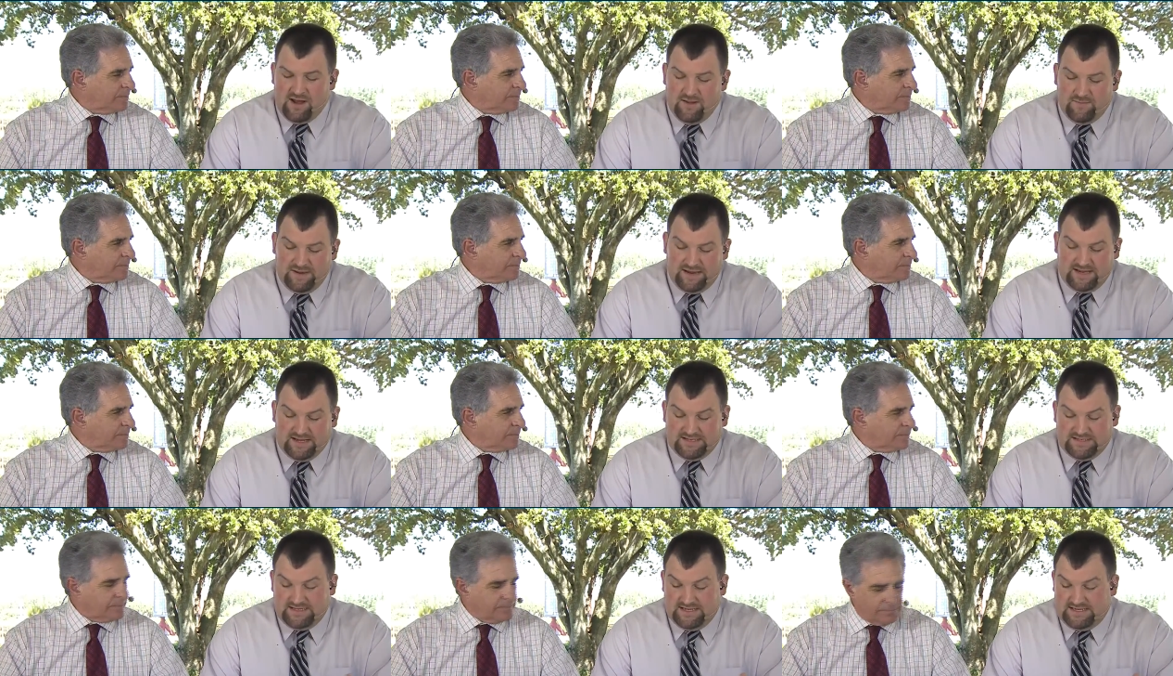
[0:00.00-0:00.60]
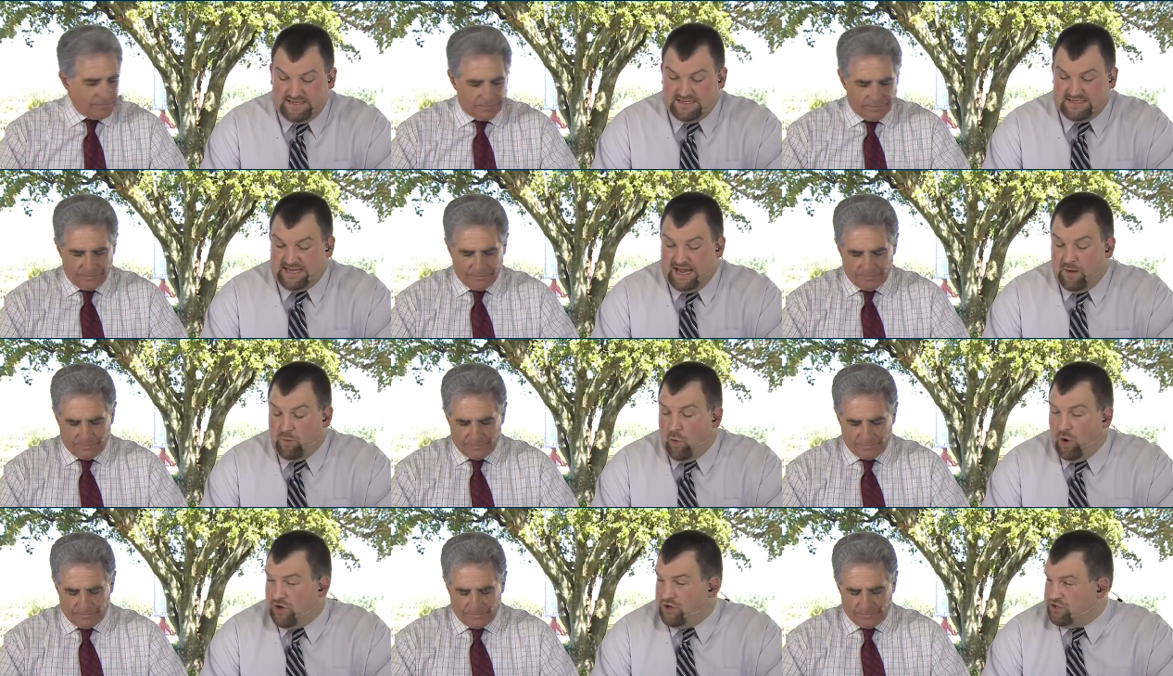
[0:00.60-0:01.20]
Speaker 1: because this is a
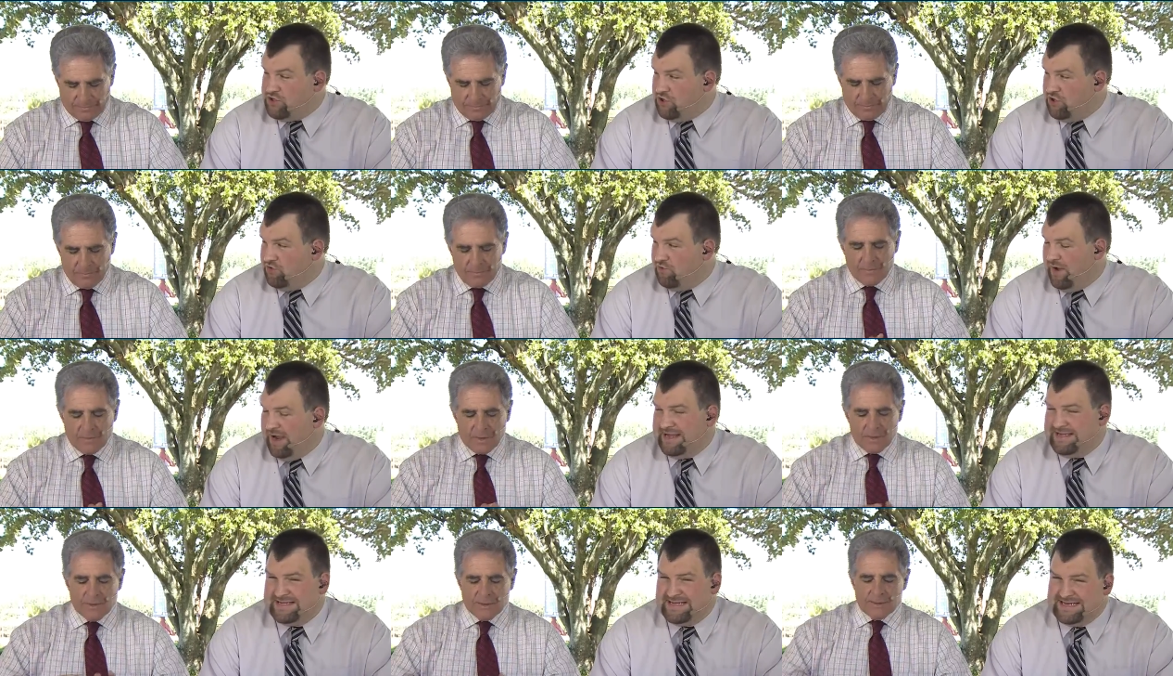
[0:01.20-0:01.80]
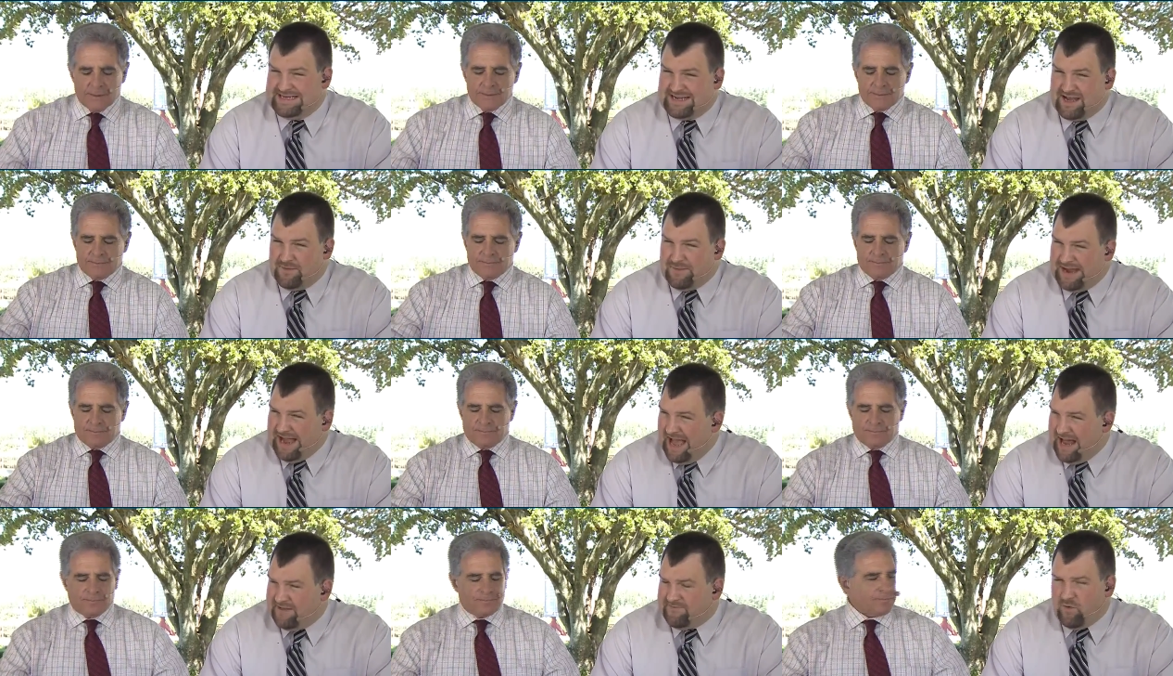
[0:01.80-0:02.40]
one turn race, and he's coming
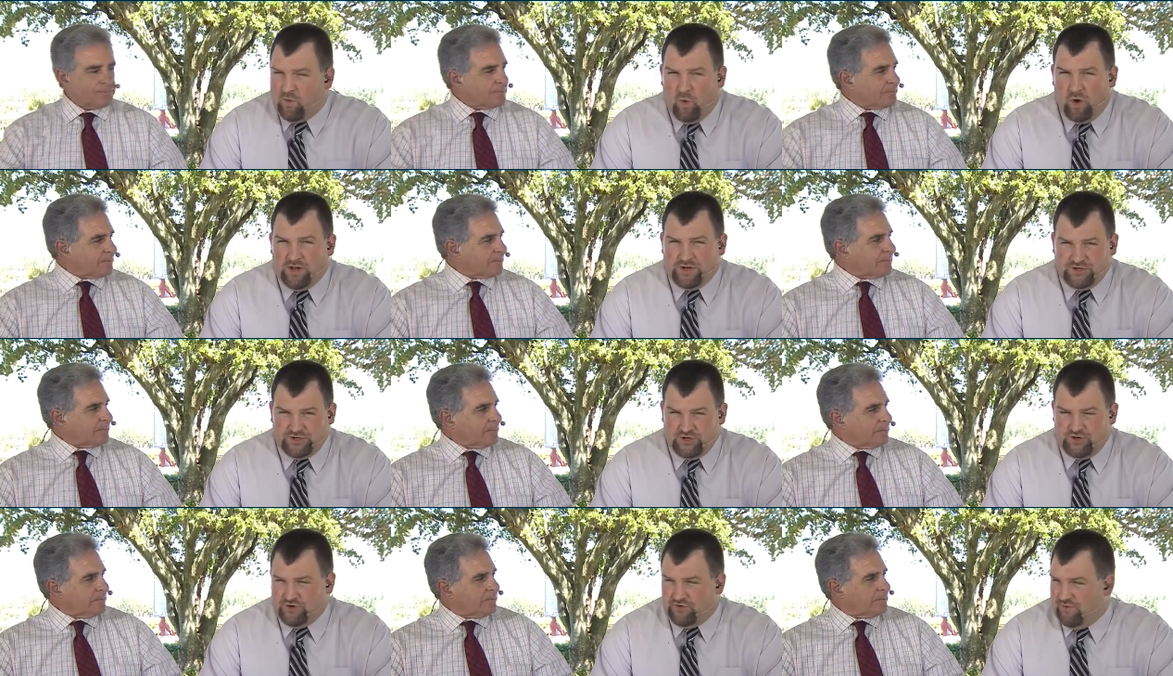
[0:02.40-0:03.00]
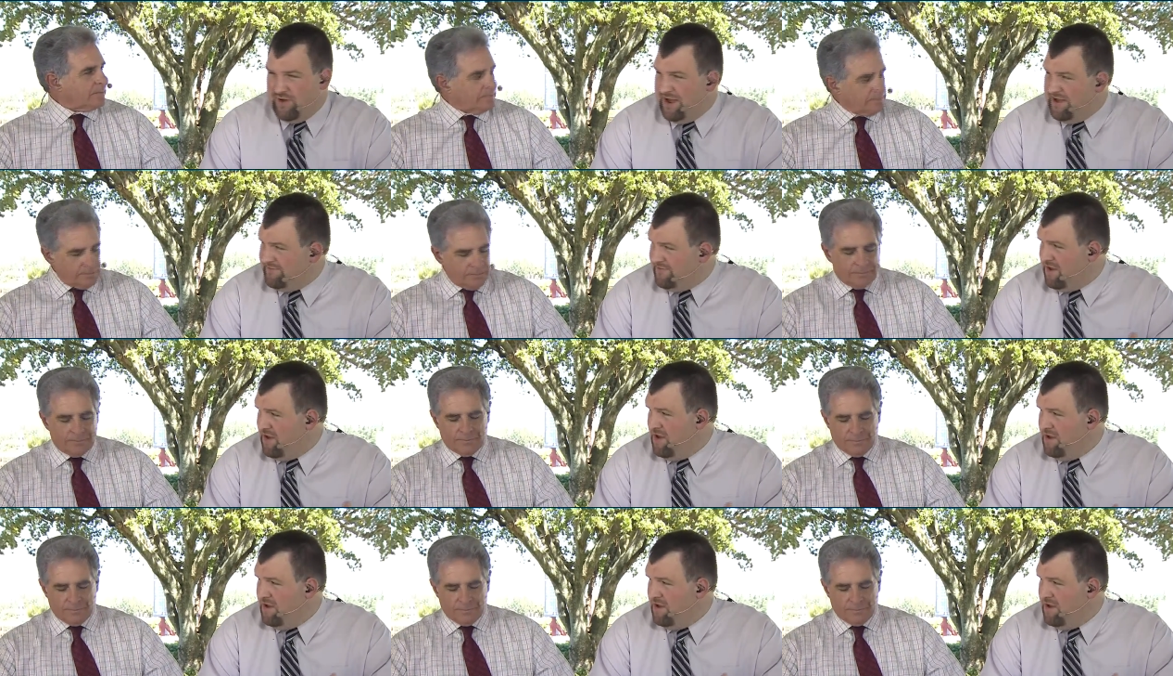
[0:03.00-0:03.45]
out of a one turn race.